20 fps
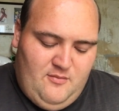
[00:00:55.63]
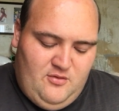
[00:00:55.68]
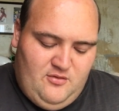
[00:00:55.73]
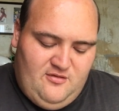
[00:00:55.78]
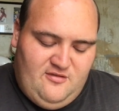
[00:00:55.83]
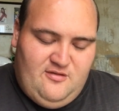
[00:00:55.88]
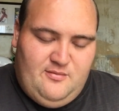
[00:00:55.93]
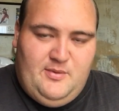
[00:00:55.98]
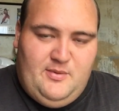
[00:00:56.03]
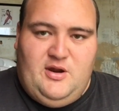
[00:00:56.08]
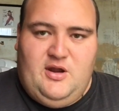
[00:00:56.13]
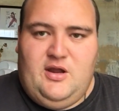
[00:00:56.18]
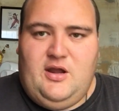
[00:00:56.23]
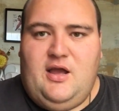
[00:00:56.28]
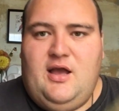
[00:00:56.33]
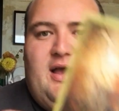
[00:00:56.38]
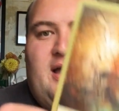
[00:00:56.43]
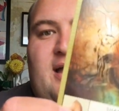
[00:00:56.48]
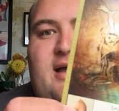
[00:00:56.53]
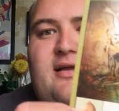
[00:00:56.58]
your spirit
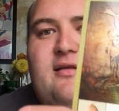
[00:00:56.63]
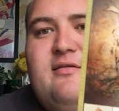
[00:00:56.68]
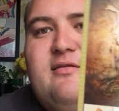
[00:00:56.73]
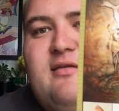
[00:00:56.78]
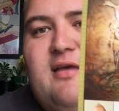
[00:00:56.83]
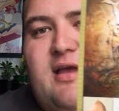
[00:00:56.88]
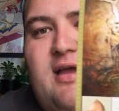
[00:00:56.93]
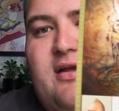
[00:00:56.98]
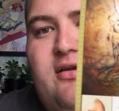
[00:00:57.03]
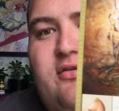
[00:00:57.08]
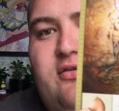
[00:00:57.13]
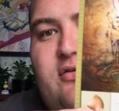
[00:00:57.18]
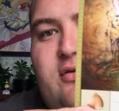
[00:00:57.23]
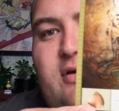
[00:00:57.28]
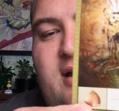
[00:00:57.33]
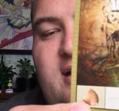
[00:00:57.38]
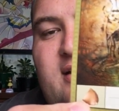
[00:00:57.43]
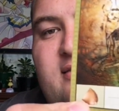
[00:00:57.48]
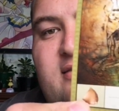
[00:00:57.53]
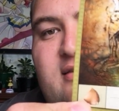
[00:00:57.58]
guides and your
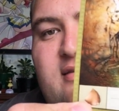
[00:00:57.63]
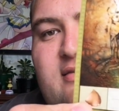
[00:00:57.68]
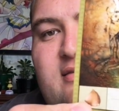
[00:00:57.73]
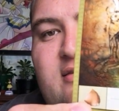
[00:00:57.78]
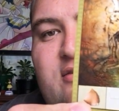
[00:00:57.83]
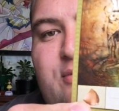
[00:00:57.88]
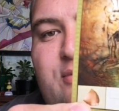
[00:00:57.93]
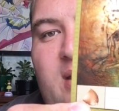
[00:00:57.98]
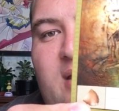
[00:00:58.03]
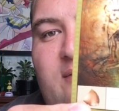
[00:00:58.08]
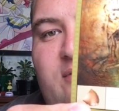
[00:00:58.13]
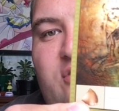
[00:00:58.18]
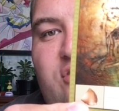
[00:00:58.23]
ancestors, we have the